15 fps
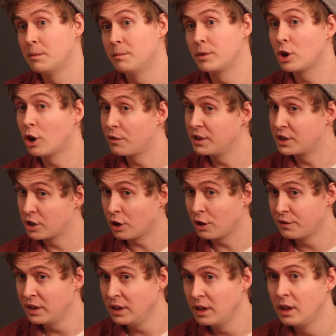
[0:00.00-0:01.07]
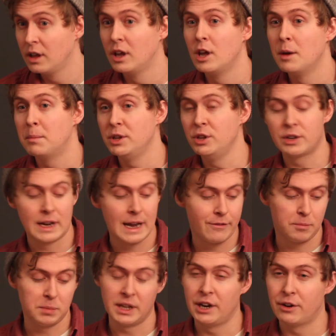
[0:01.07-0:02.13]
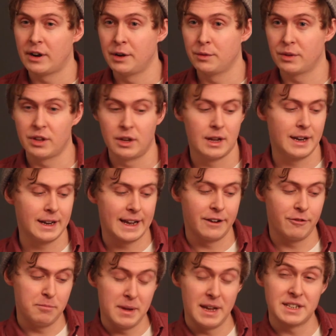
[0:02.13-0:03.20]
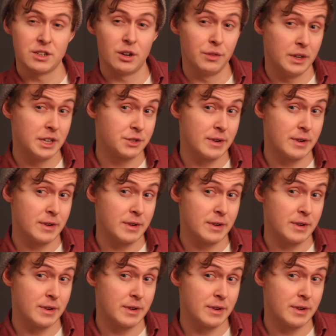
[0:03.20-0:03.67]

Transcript: from coffee to coffee, but you can have a play around with it and kind of base it on